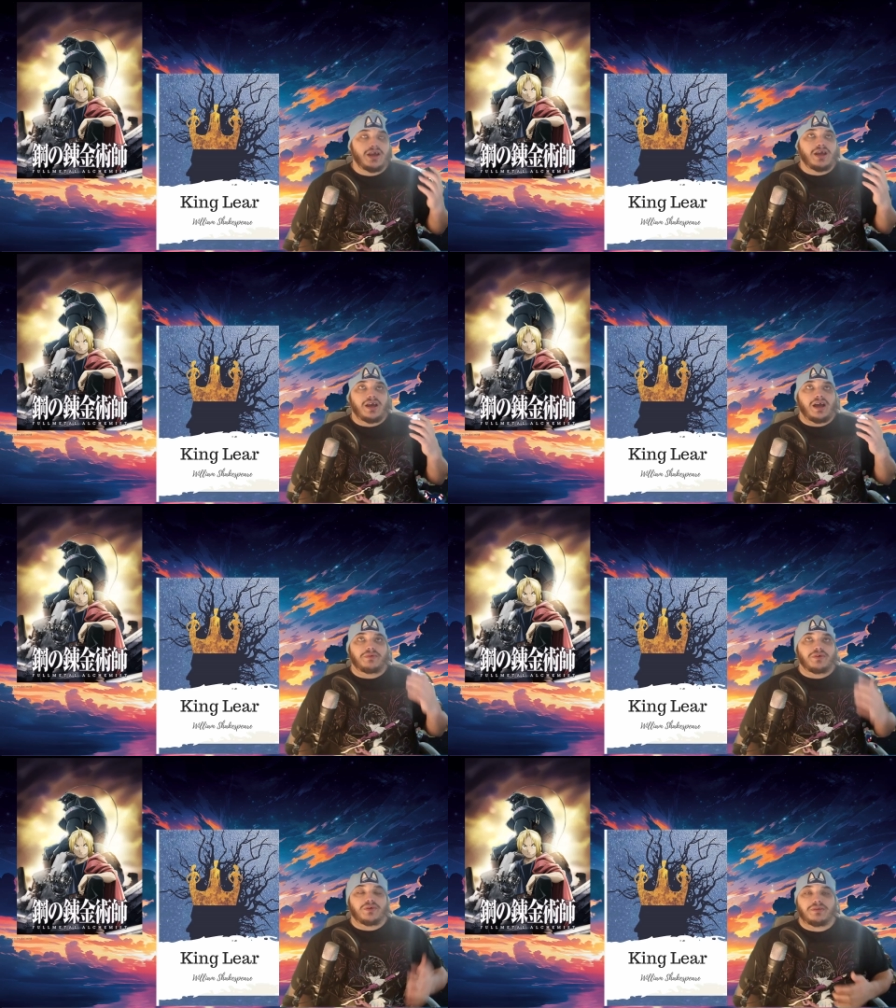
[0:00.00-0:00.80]
and we're
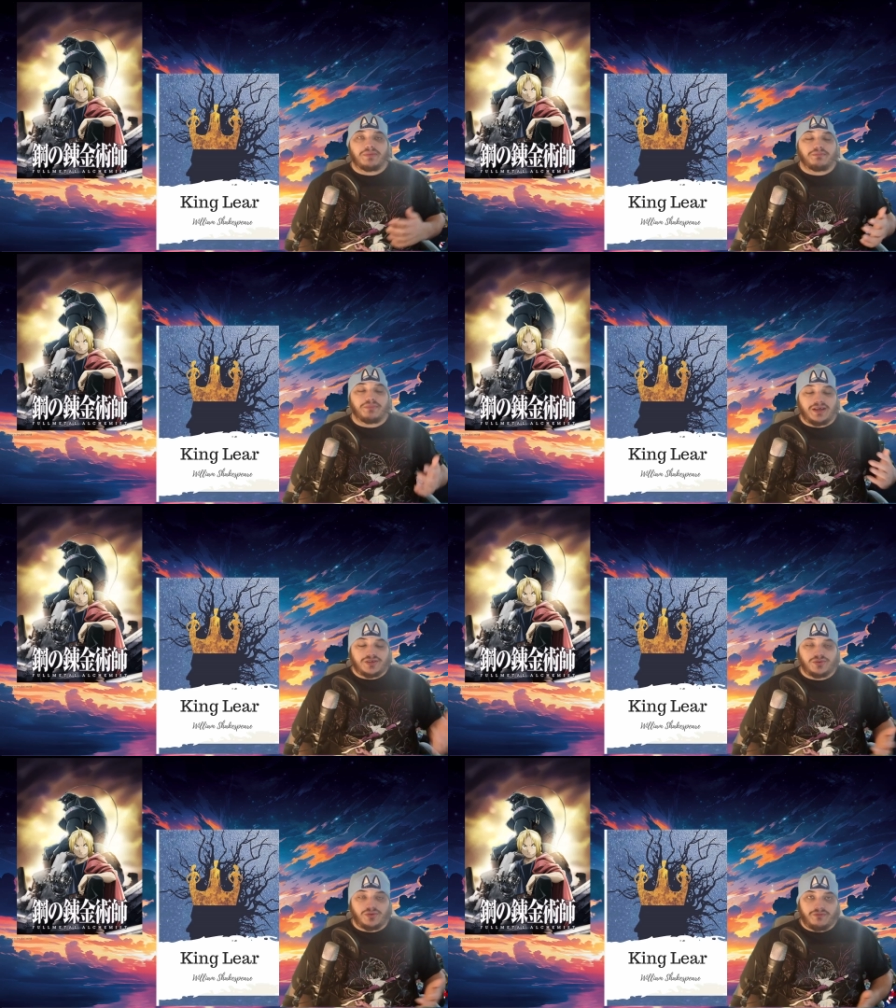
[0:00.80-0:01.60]
going a bit back
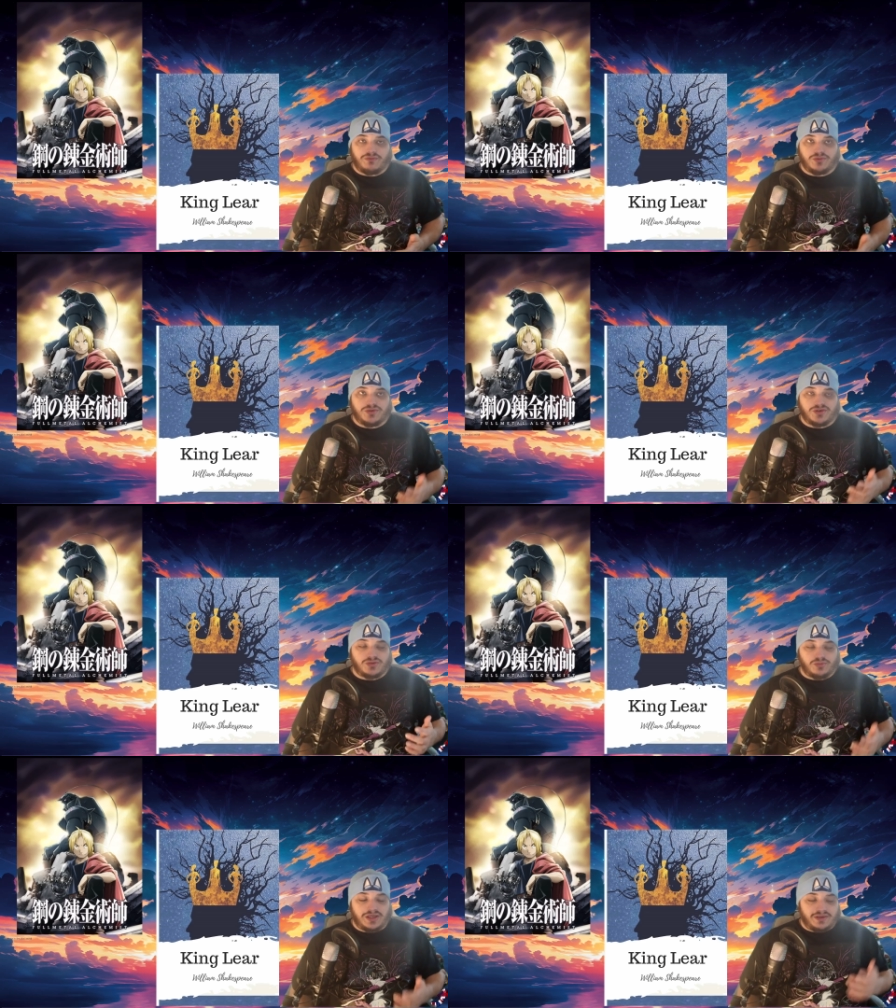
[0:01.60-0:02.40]
to our roots
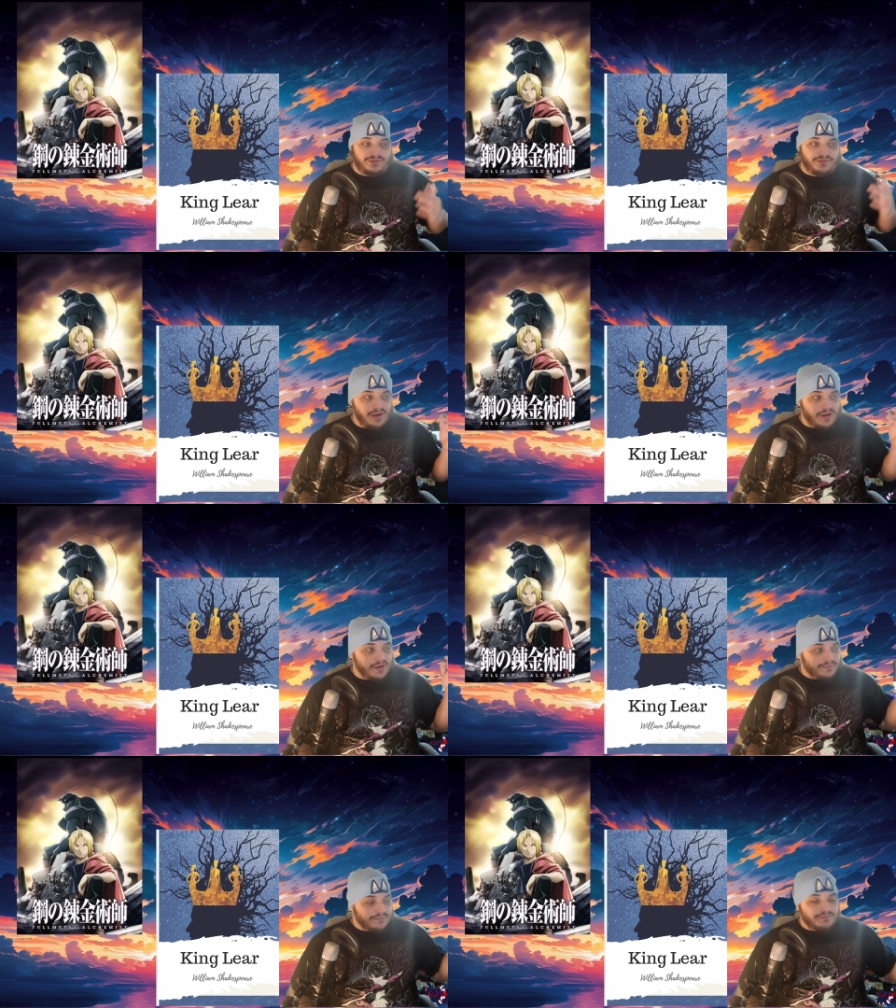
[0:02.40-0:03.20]
with
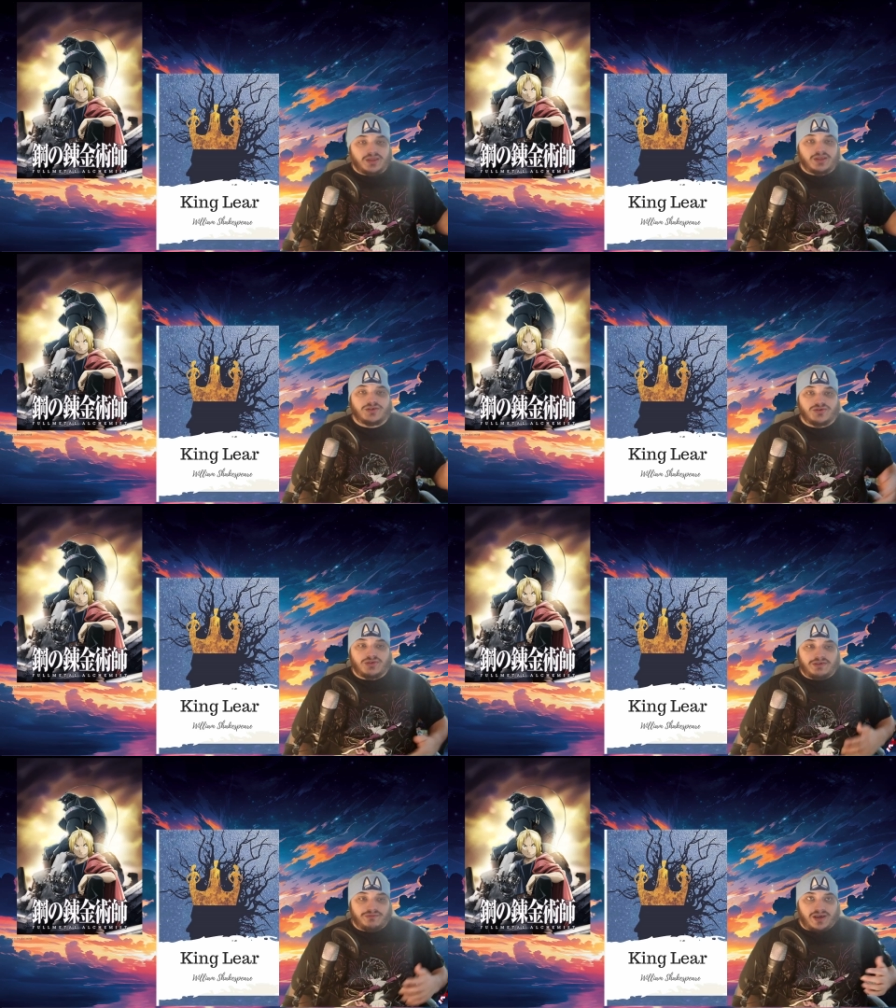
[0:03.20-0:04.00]

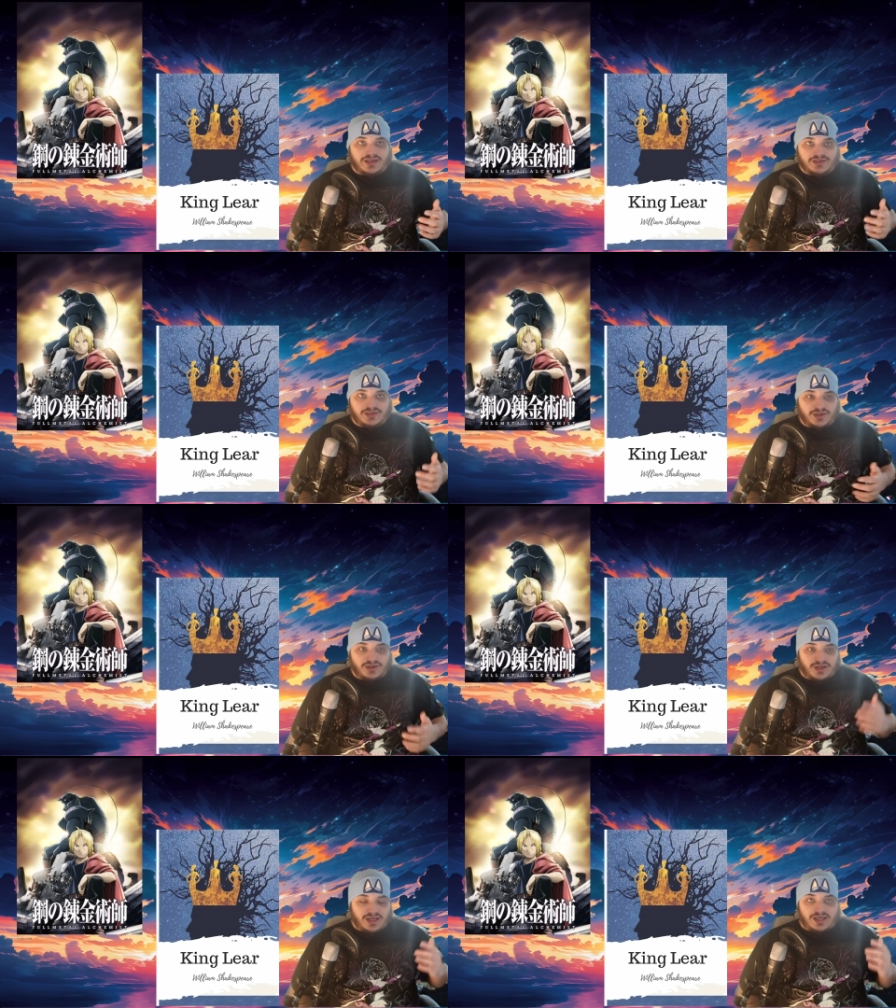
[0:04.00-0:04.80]
Street
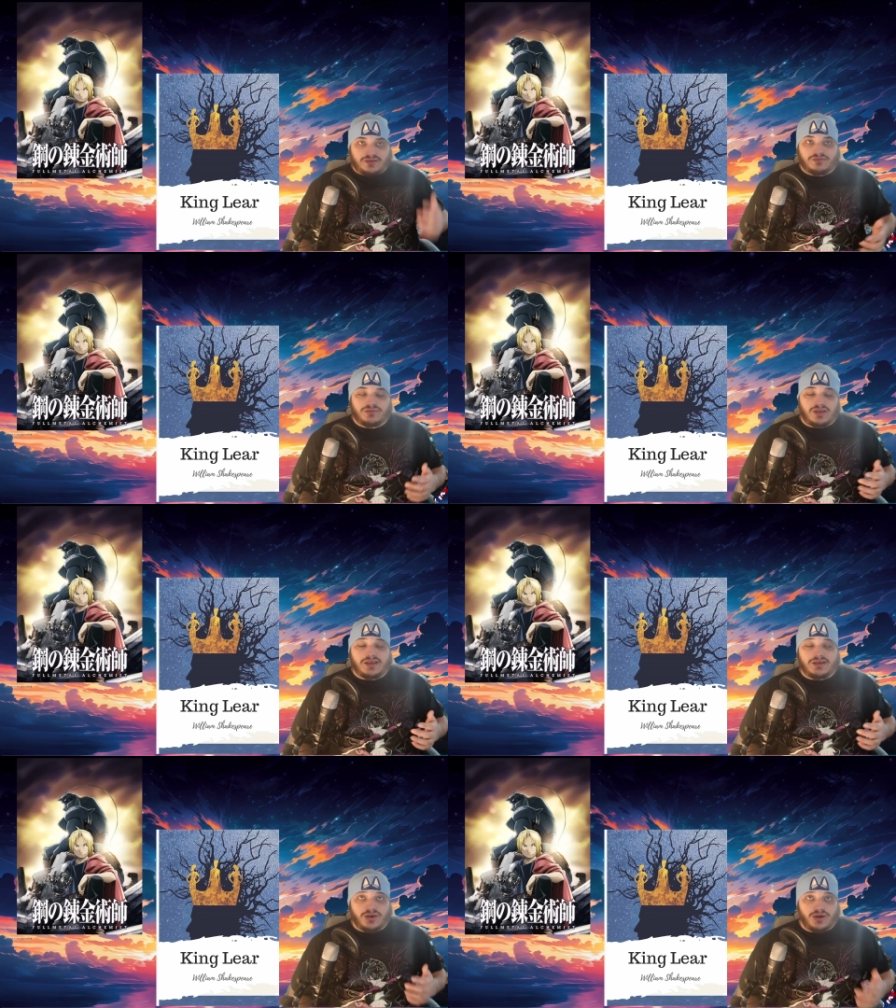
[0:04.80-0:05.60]
Fighter,
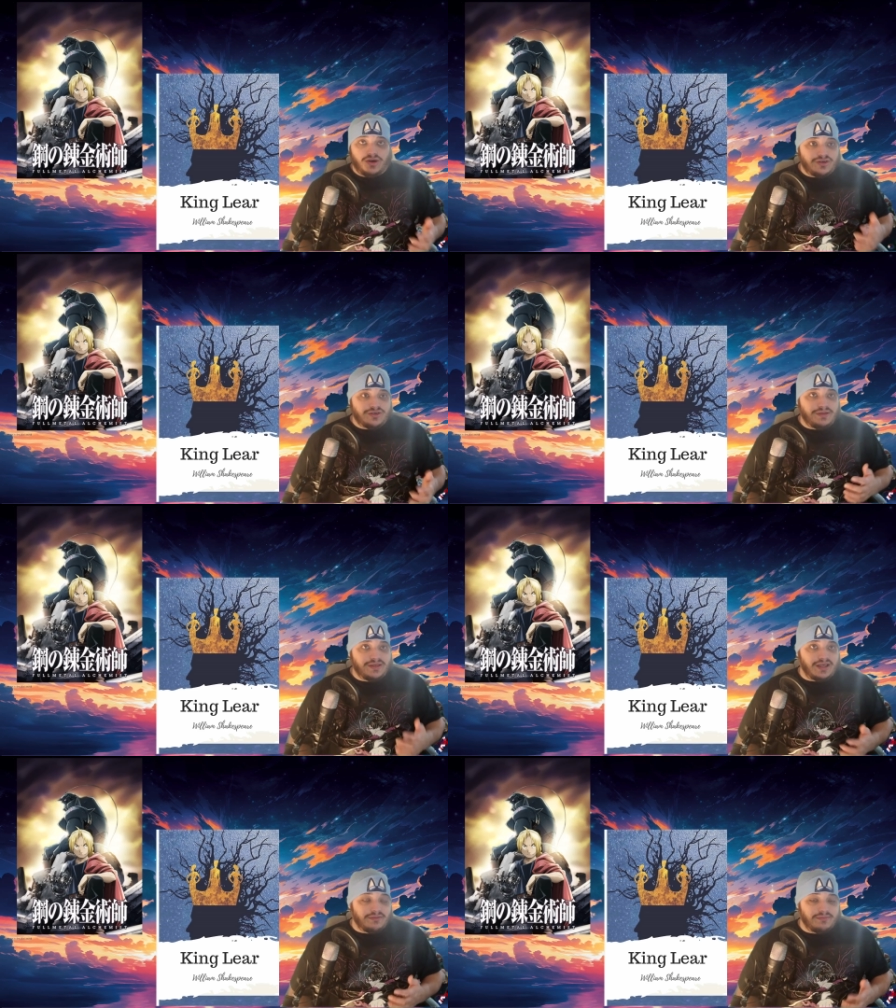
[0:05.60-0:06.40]
it could be
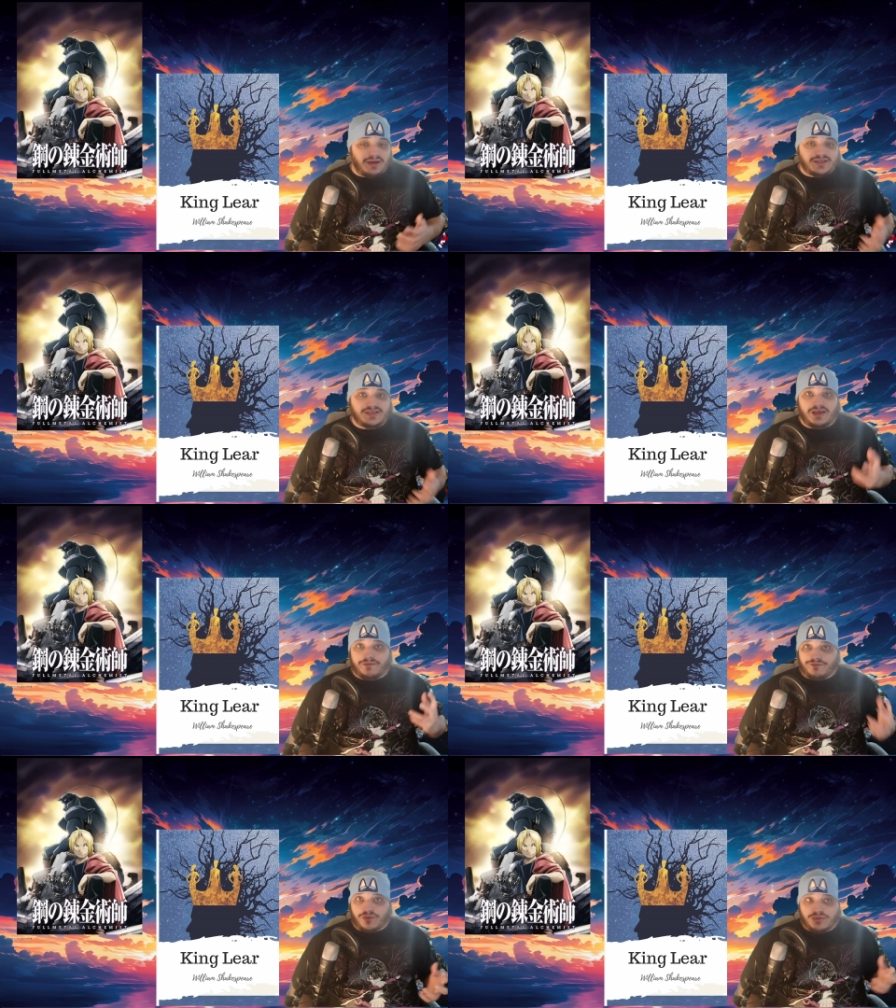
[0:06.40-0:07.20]
that we might see a
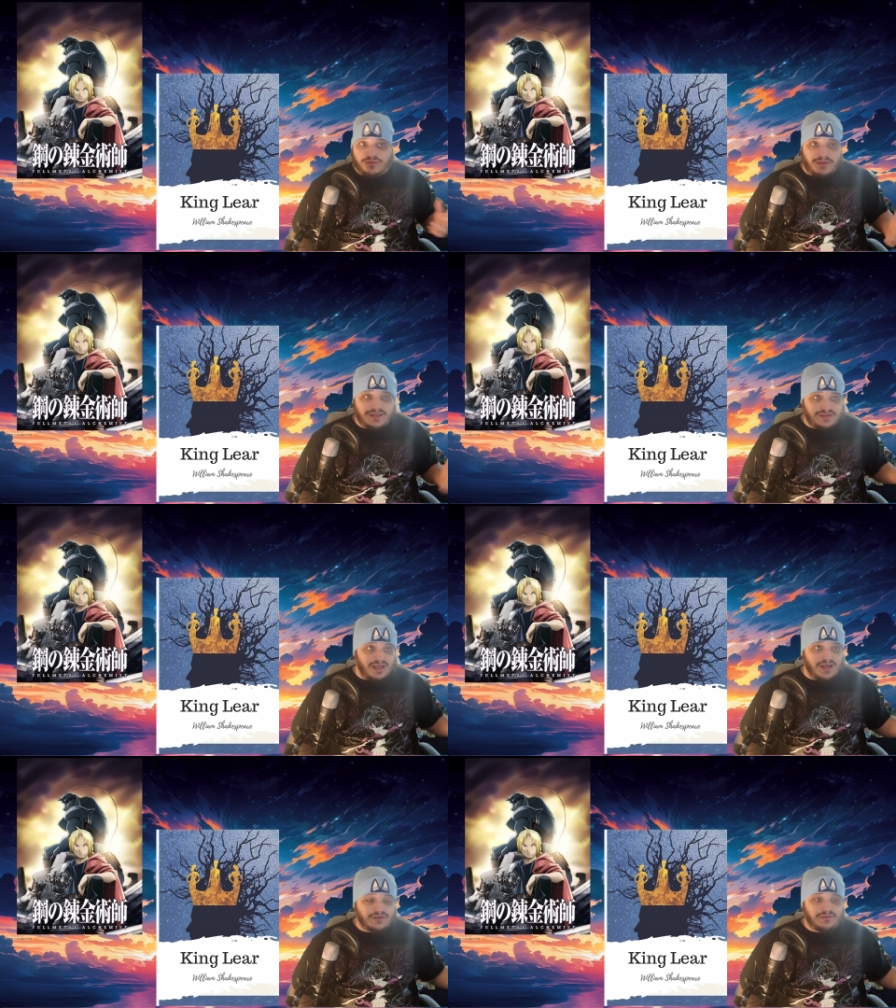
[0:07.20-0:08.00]
Full Metal
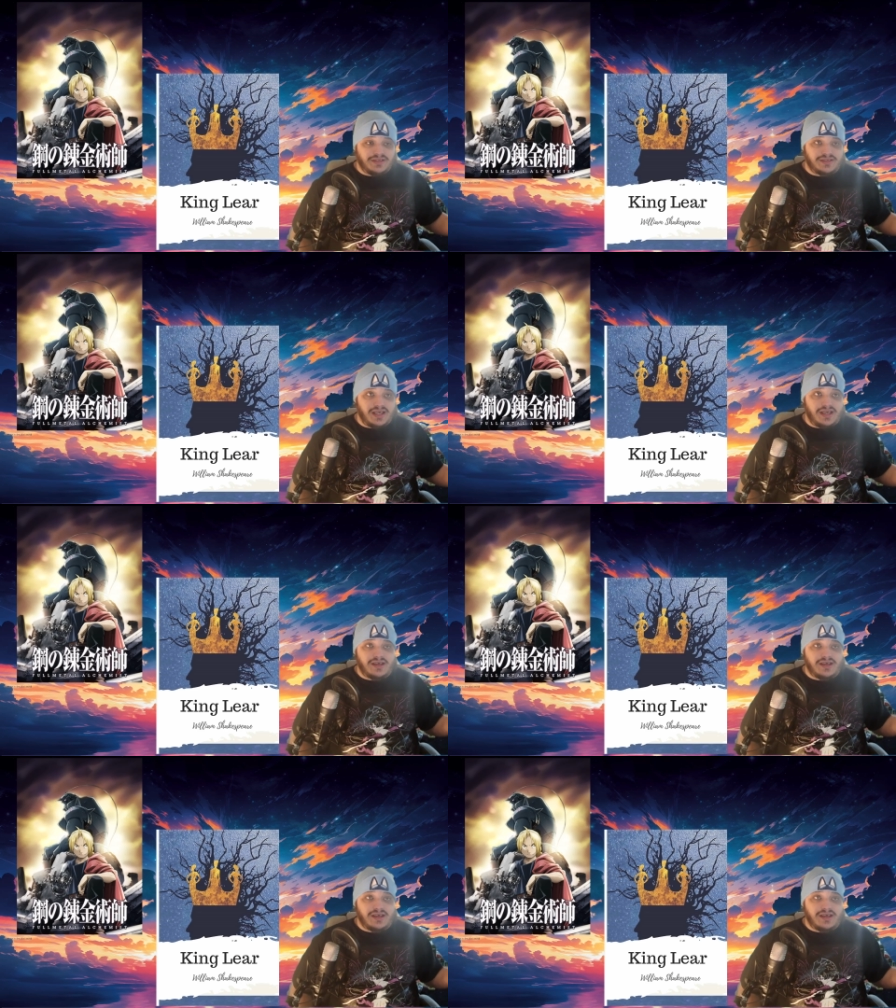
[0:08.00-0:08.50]
Alchemist set,